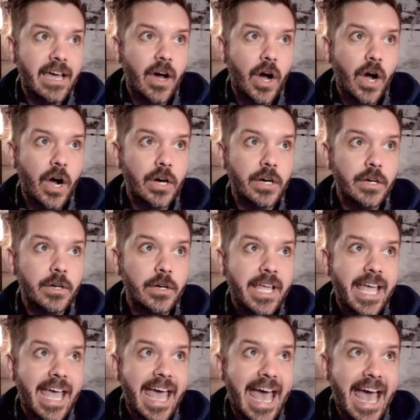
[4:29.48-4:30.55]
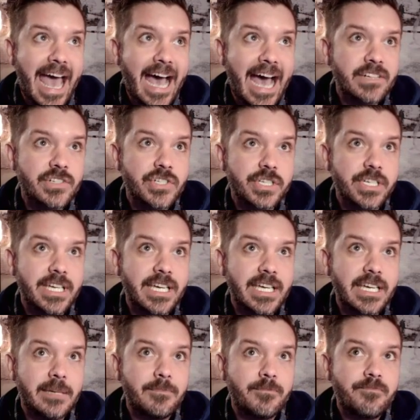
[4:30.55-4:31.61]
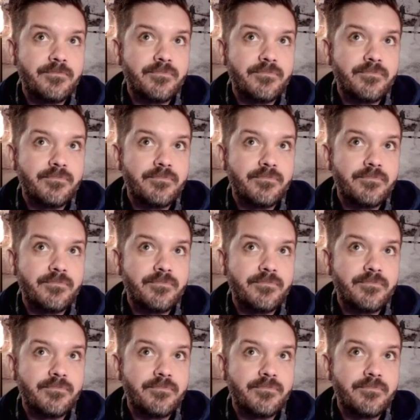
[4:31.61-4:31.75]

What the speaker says: are actually